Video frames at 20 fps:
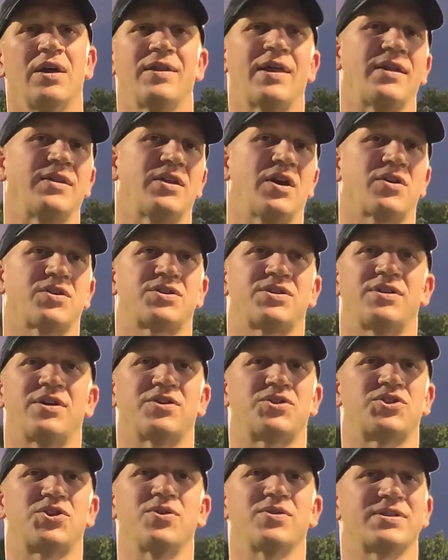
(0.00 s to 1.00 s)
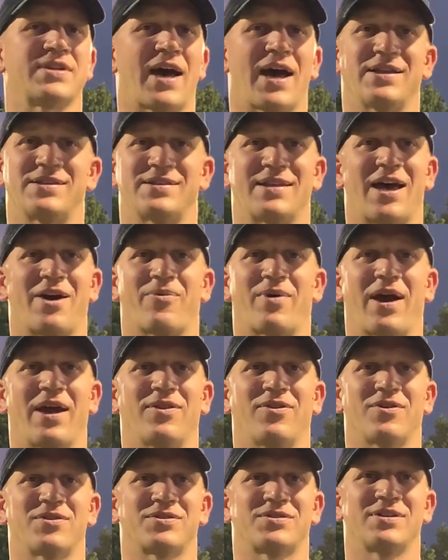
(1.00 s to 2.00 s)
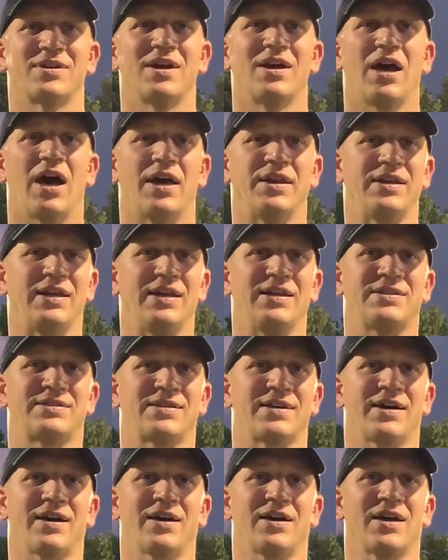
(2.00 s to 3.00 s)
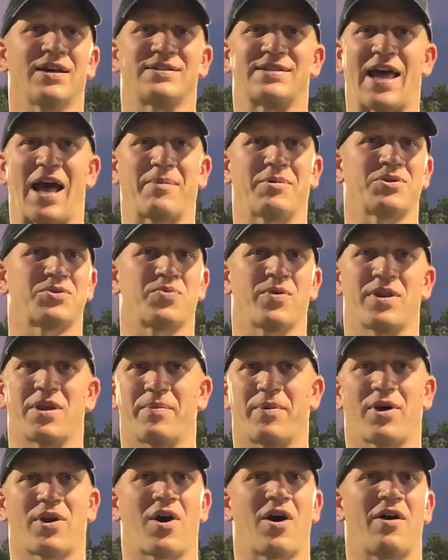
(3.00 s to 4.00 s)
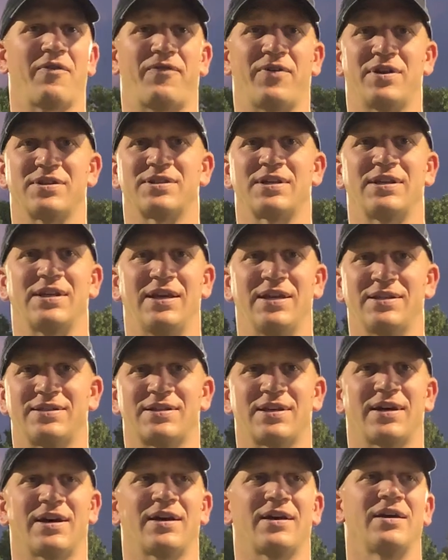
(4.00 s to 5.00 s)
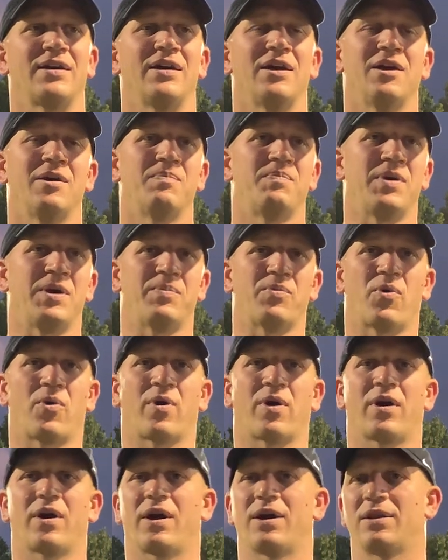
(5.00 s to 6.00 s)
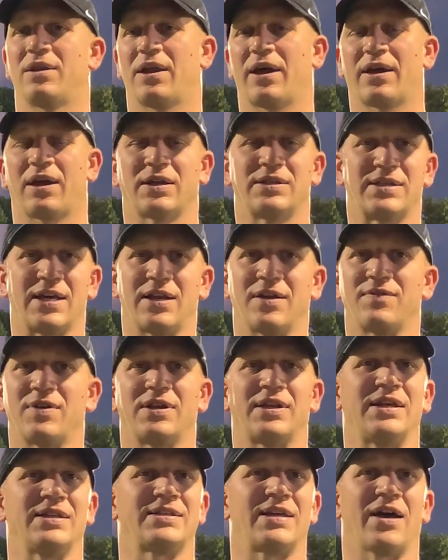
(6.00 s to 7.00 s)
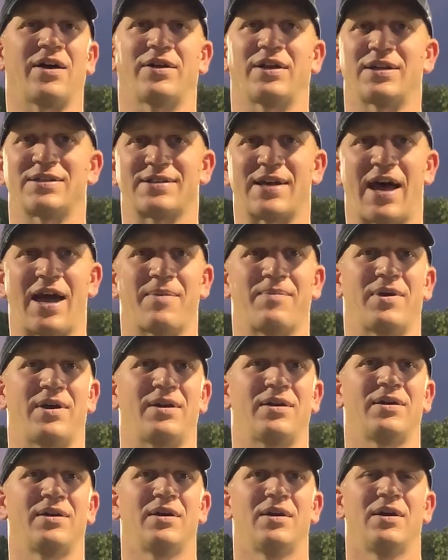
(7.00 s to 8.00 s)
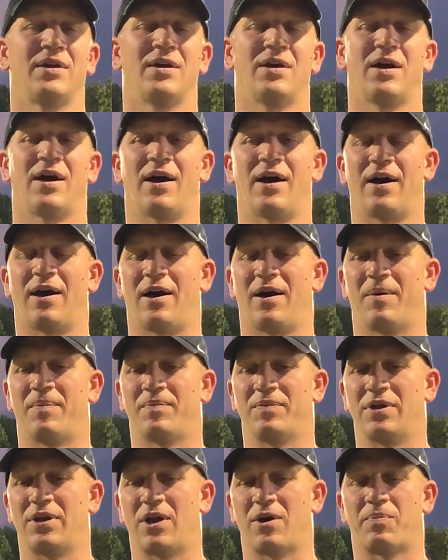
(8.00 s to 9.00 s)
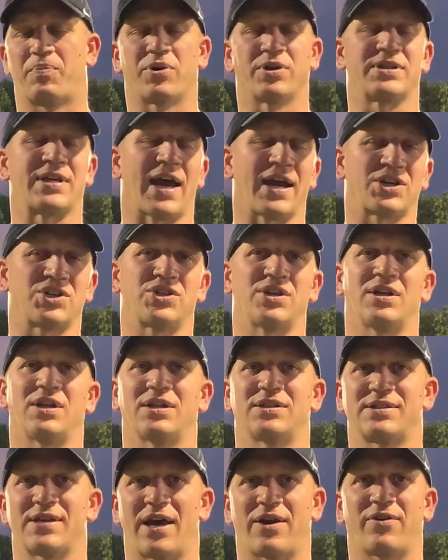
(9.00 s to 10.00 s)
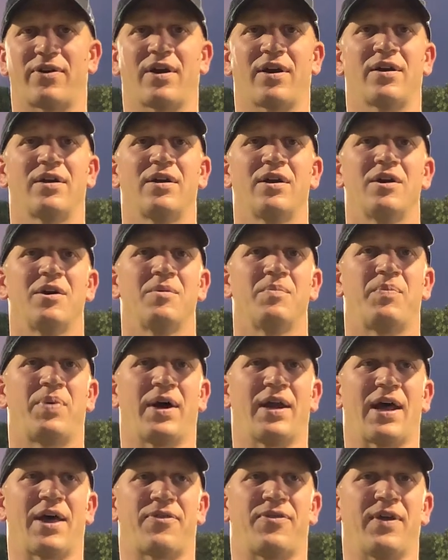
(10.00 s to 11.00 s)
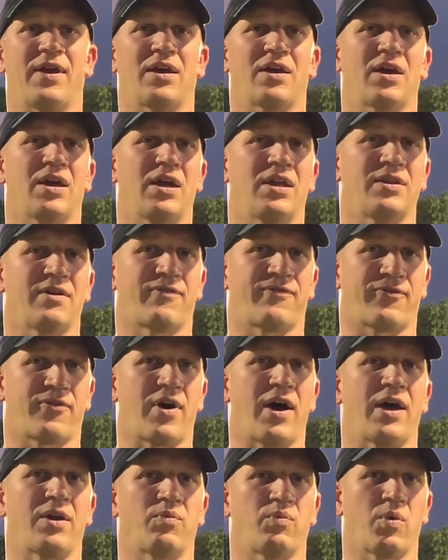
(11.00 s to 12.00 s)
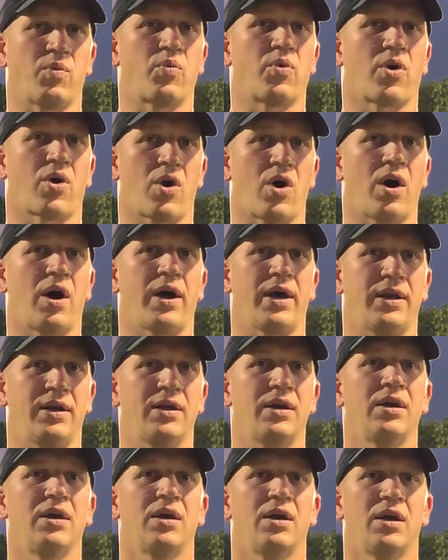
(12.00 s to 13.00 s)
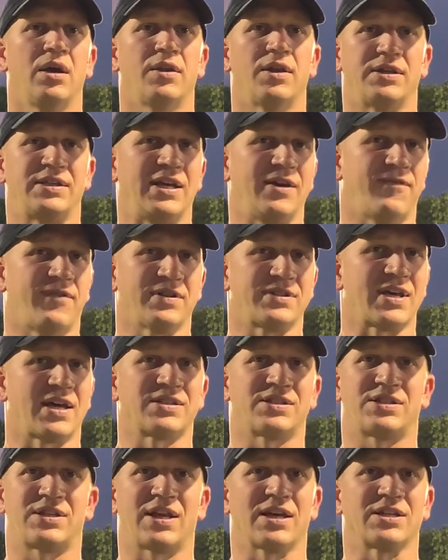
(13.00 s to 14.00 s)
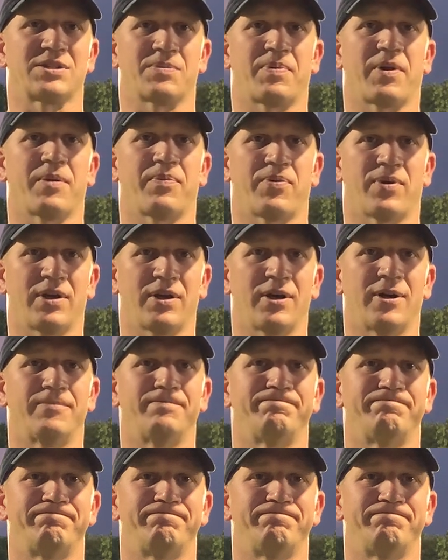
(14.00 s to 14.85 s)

That there's two sides to that, right? There's a need to establish rhythm on offense, a need to be more like attentive to detail and assignment, you know, protection, etc. But I think in the front, when we're on, the defense has a chance to play pretty good.